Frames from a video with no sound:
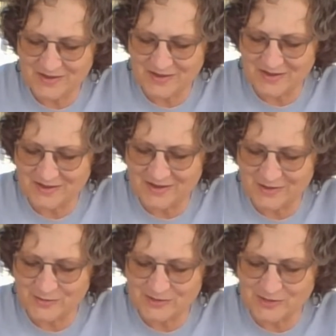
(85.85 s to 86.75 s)
and I
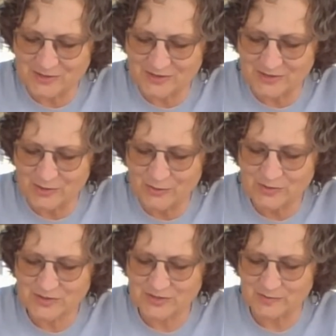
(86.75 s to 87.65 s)
used all the
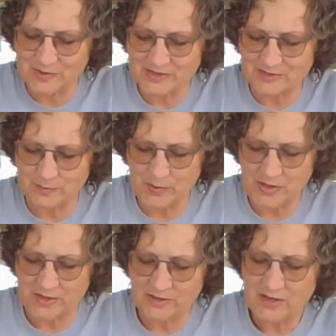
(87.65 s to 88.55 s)
yolks to make some
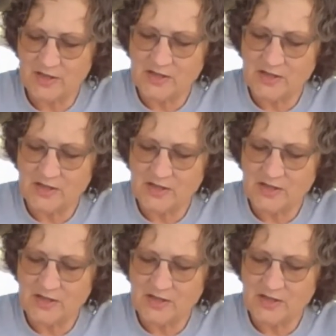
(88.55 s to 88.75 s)
paint.